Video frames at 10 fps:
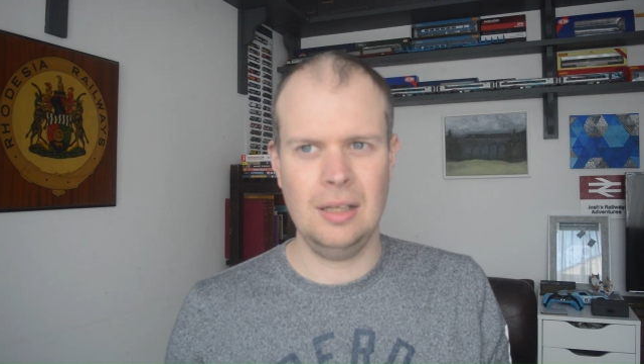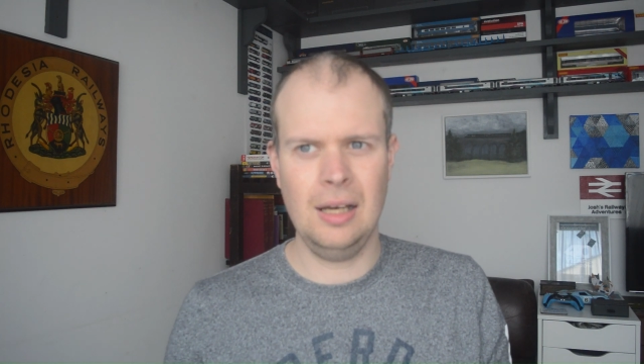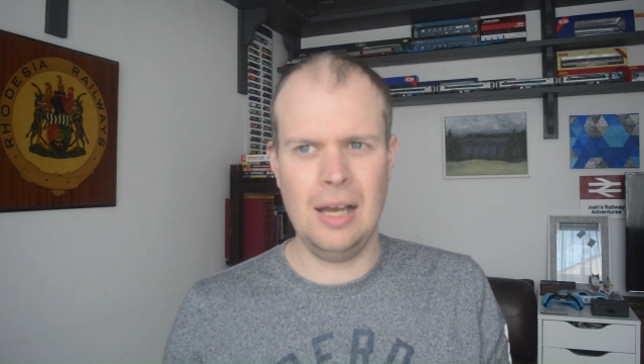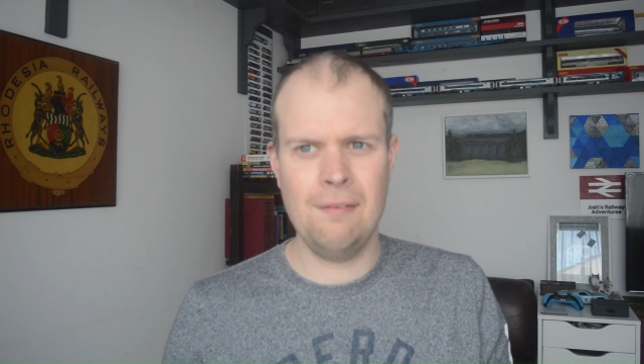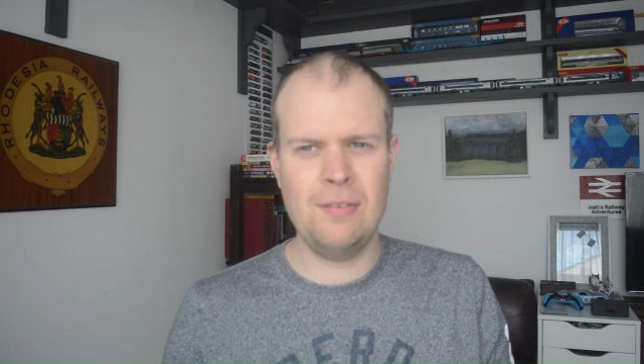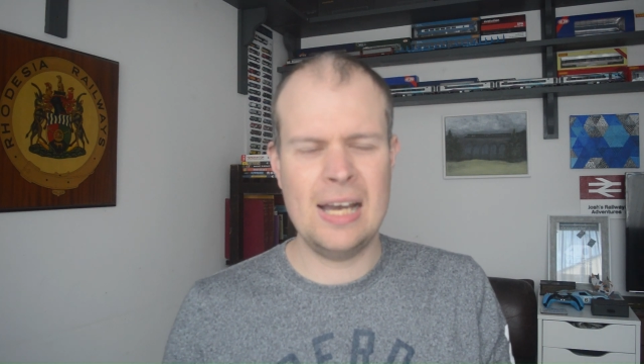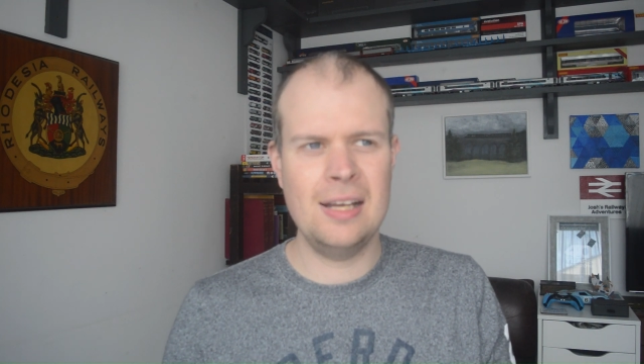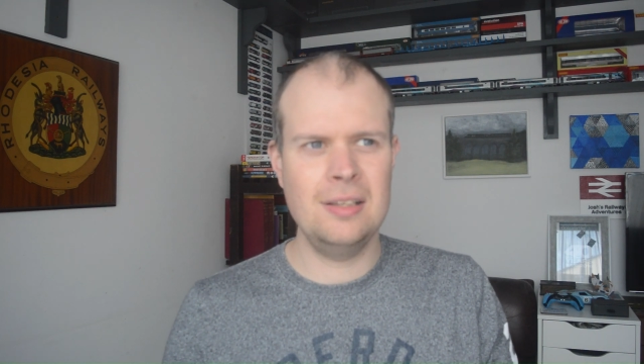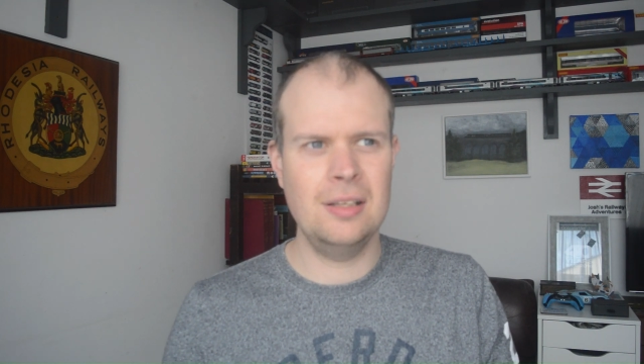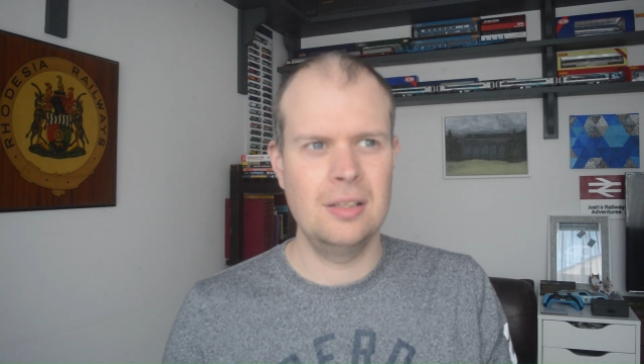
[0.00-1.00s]

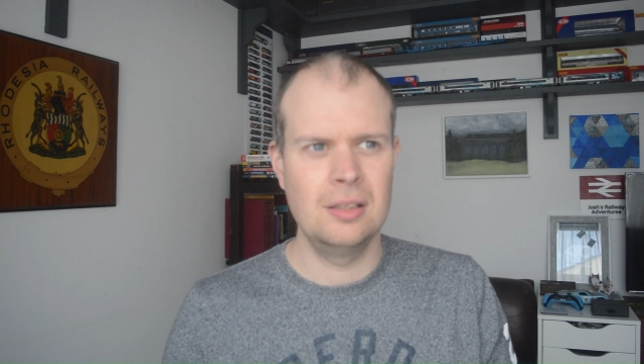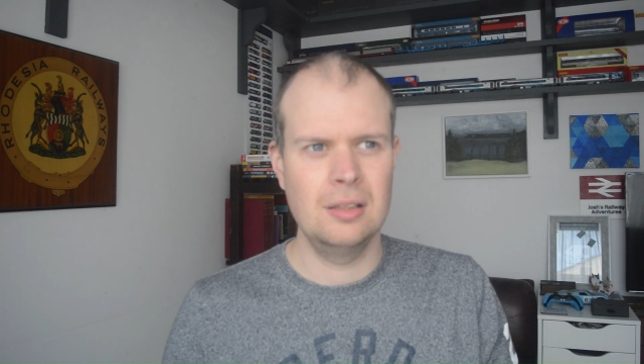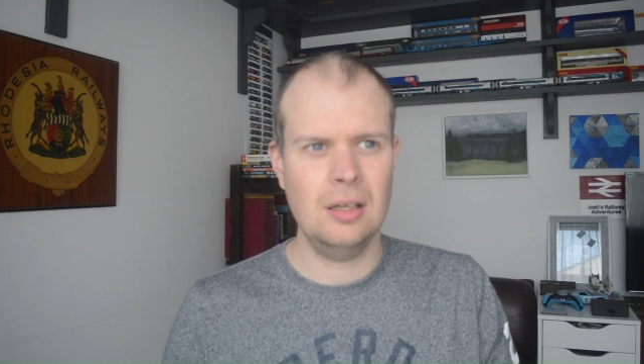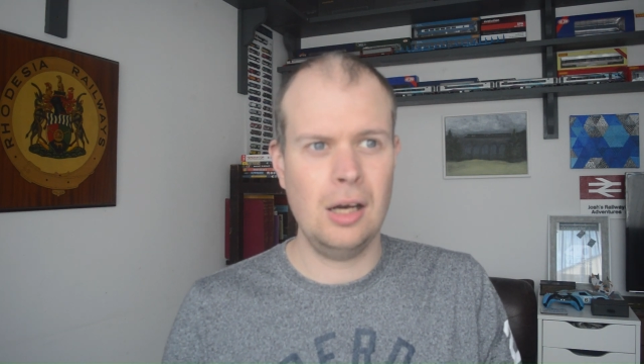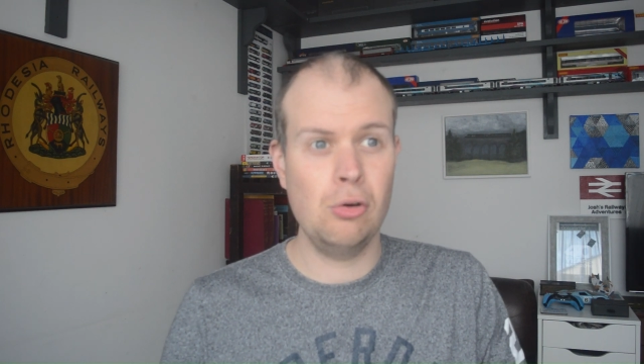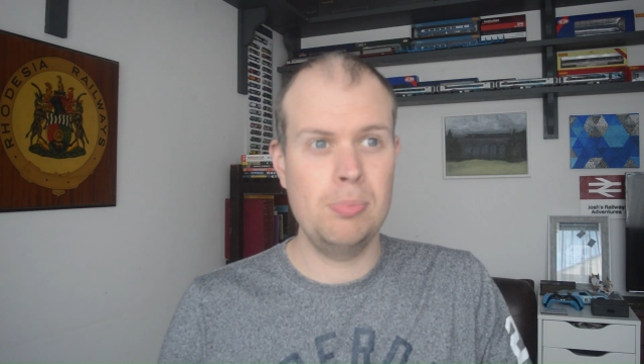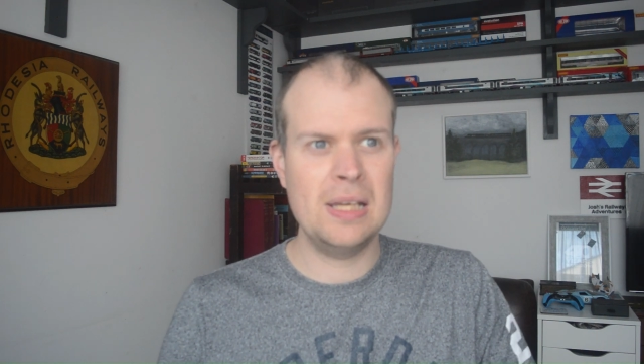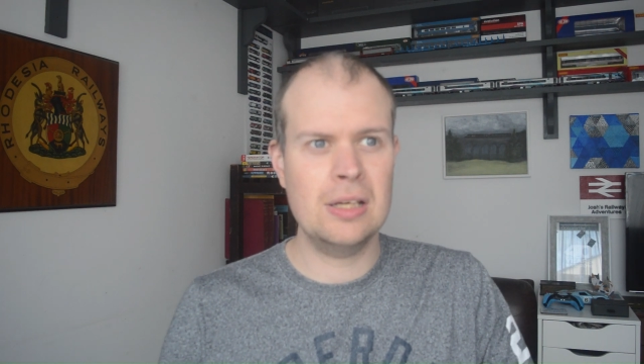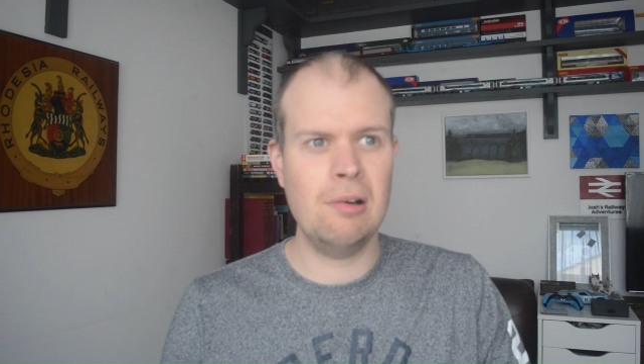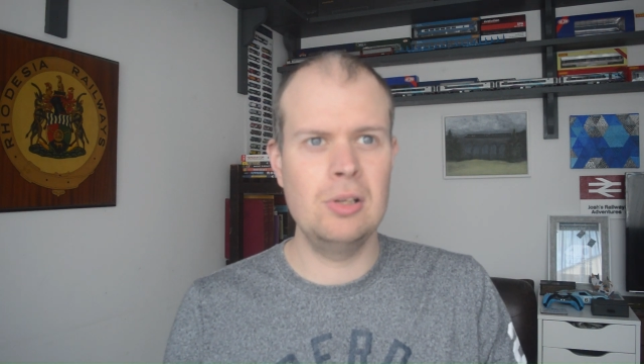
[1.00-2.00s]
then I'll
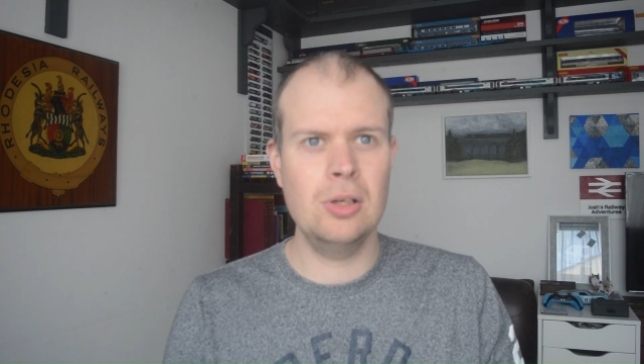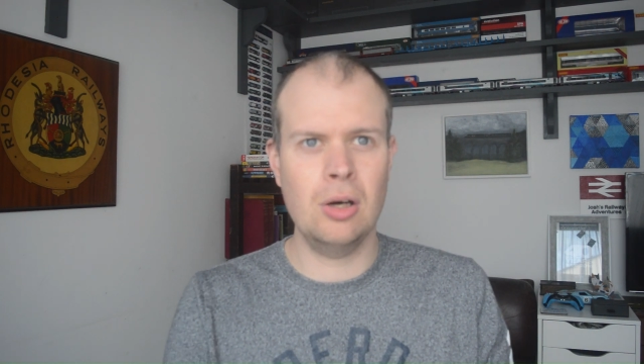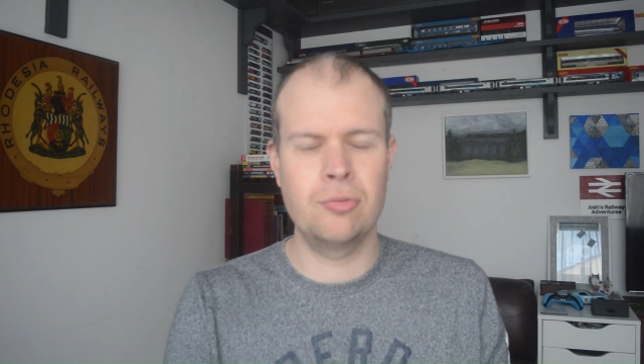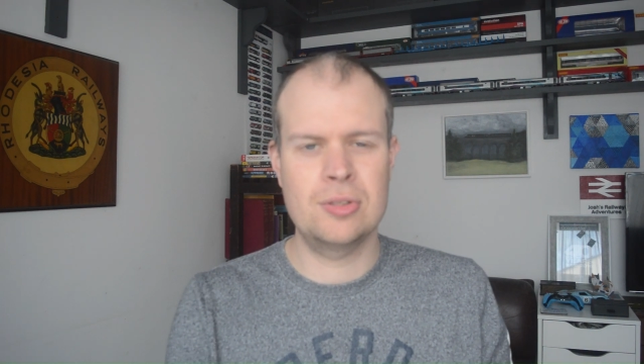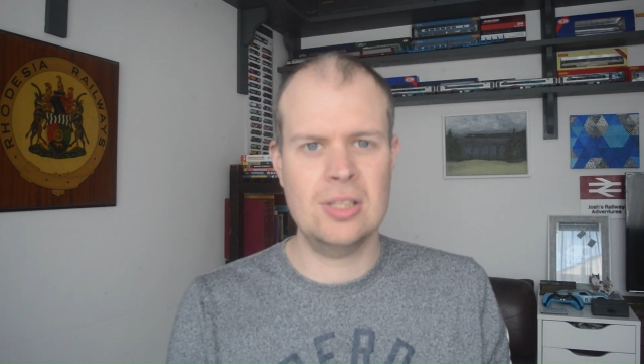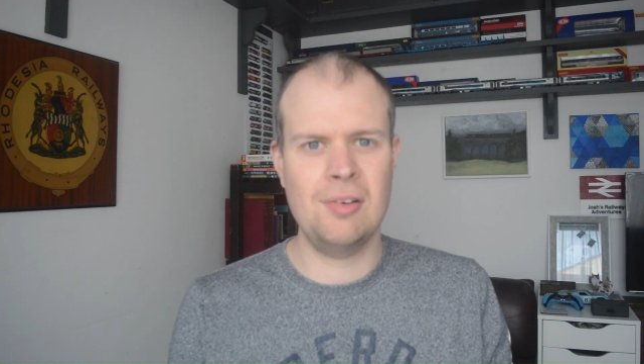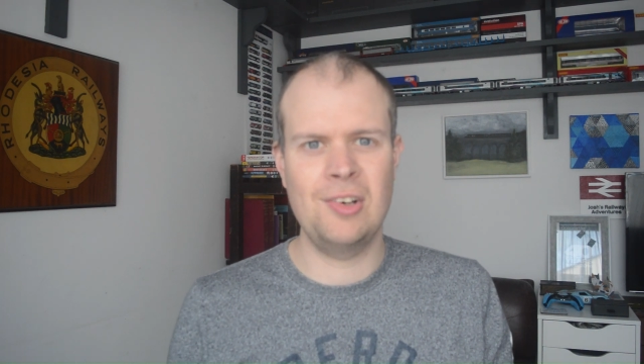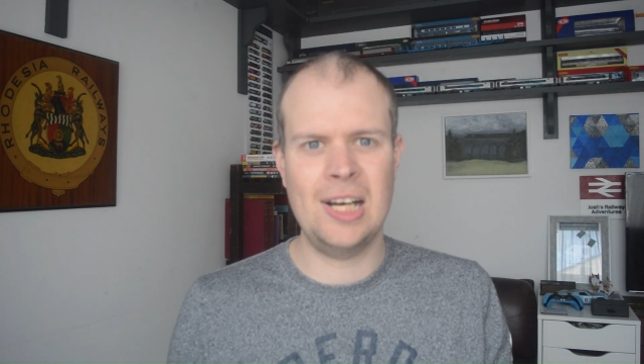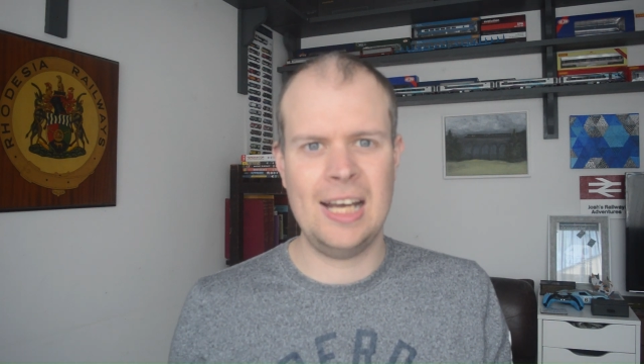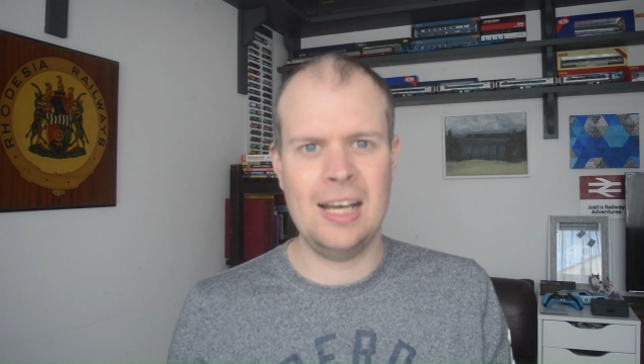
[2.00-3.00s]
be going off
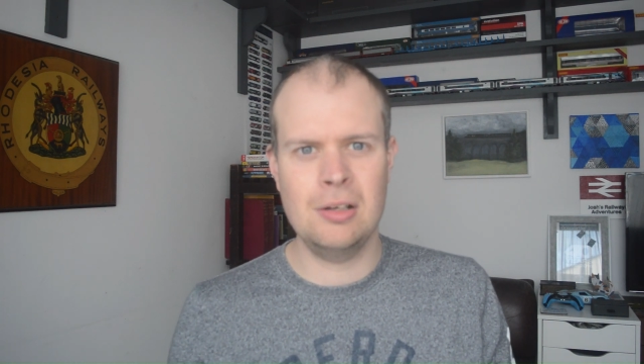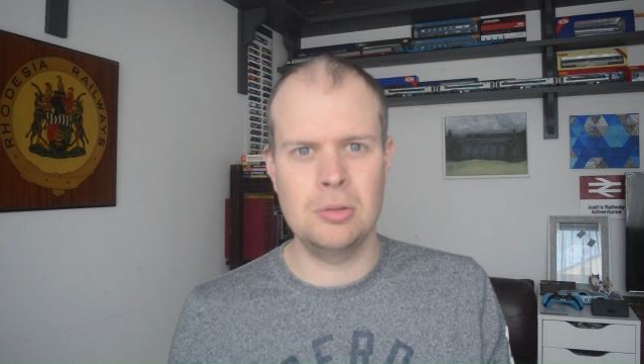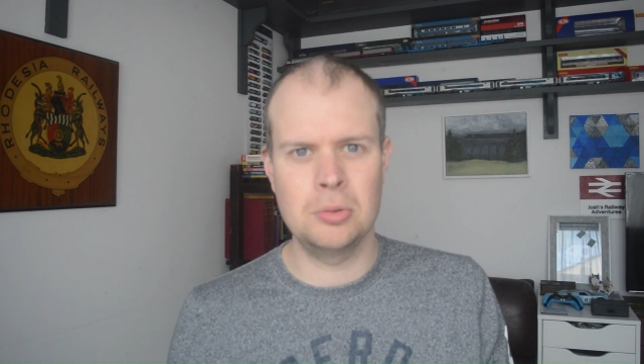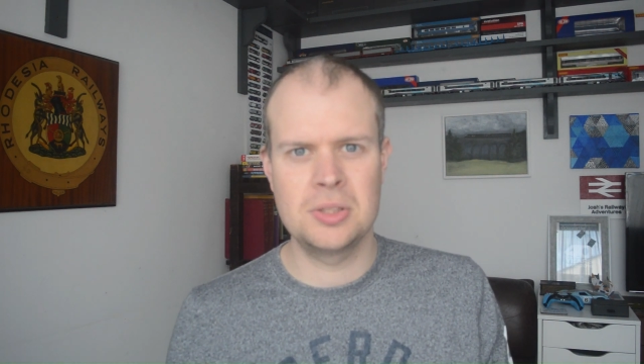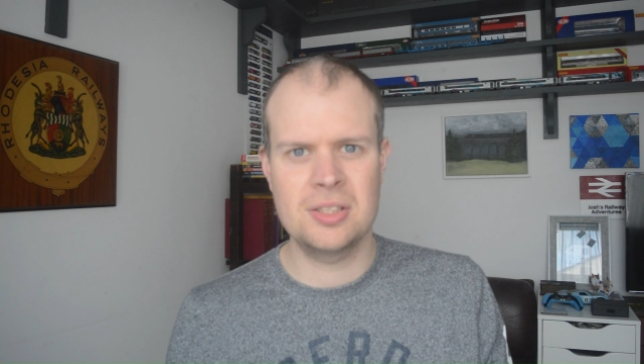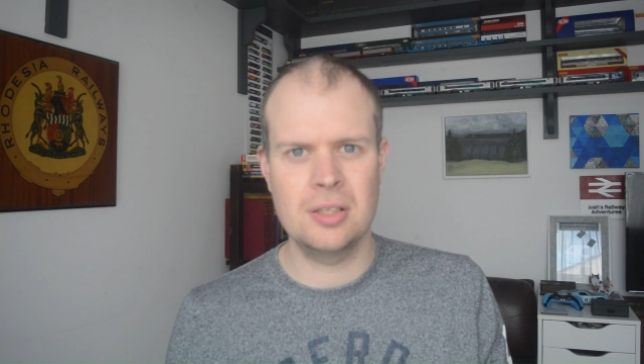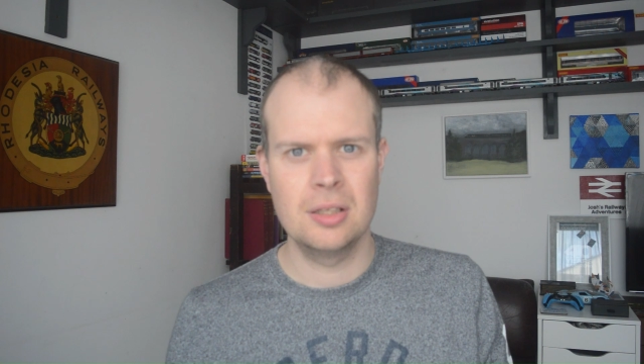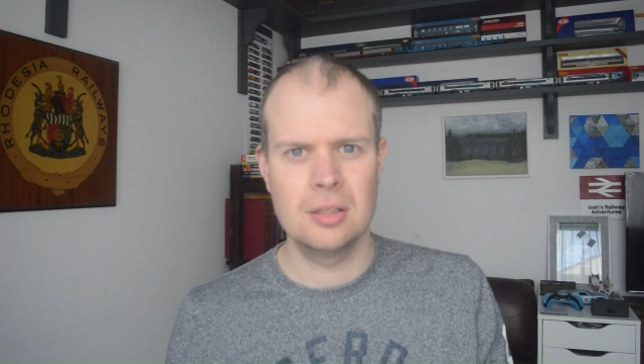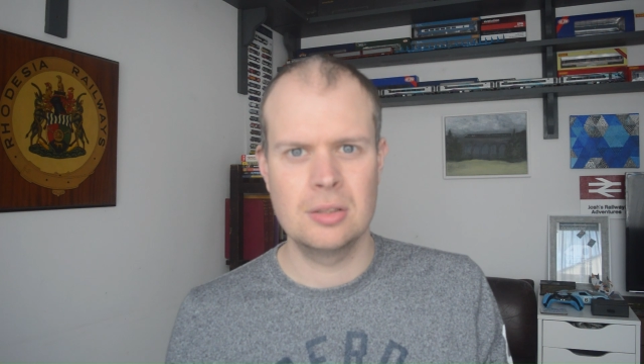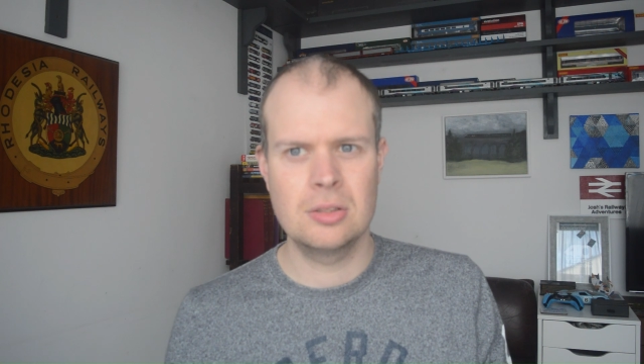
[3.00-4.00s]
somewhere else
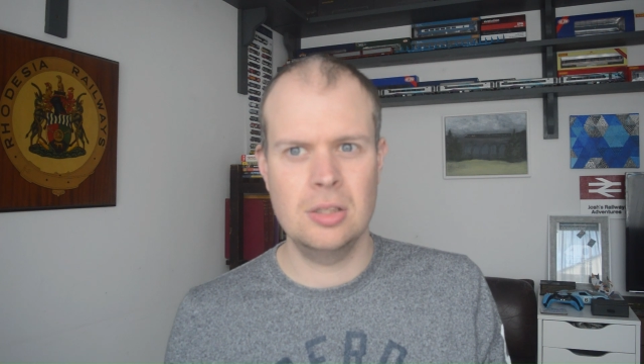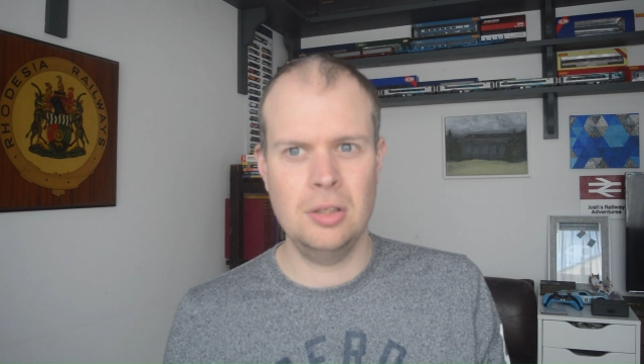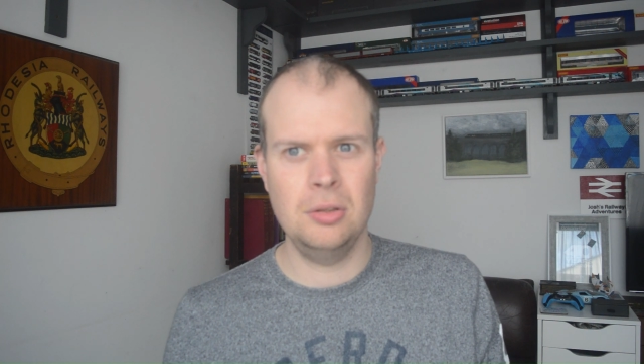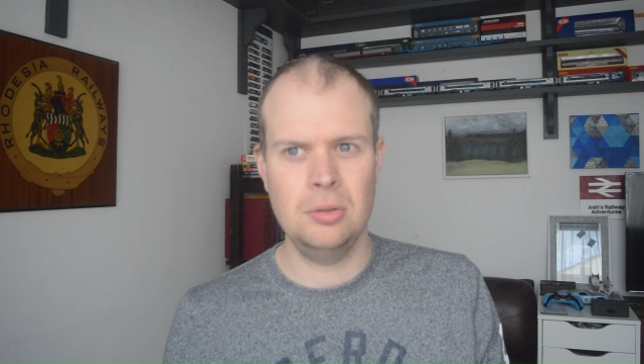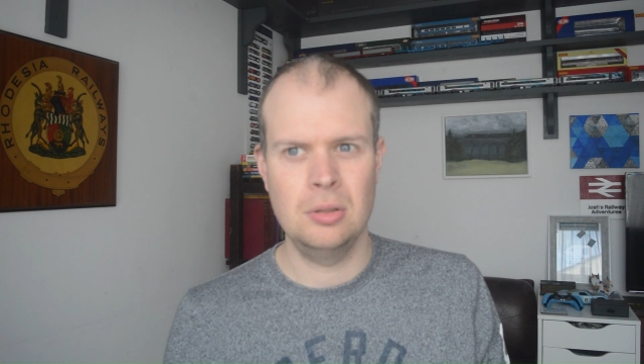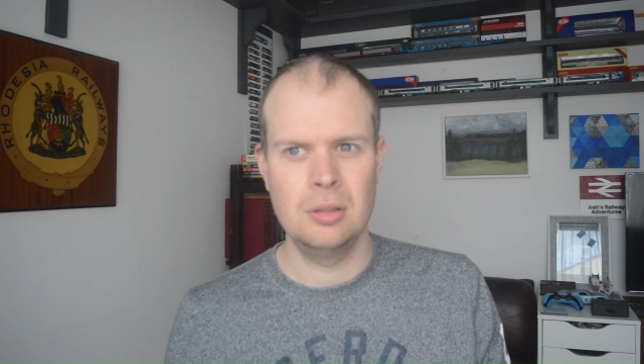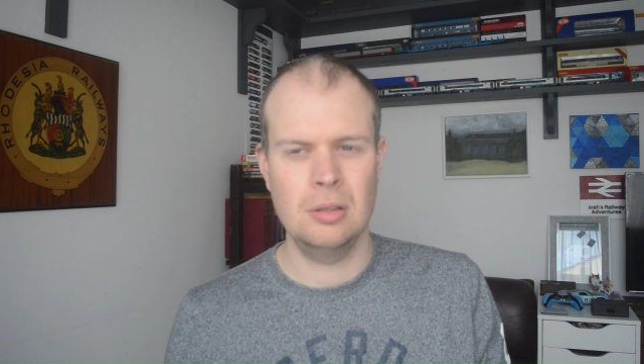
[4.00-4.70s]
to,